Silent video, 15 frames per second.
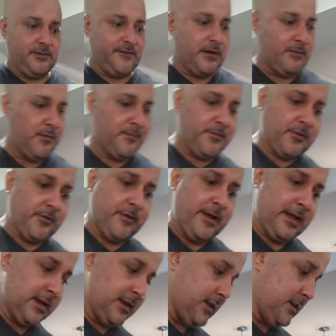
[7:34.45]
if I remember
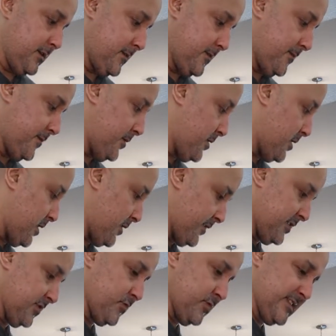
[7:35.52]
correctly. I think
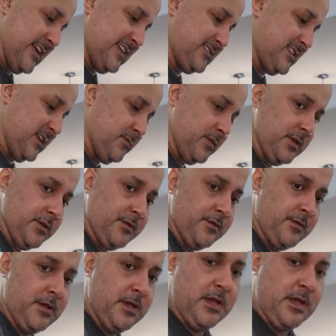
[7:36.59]
this was that same year.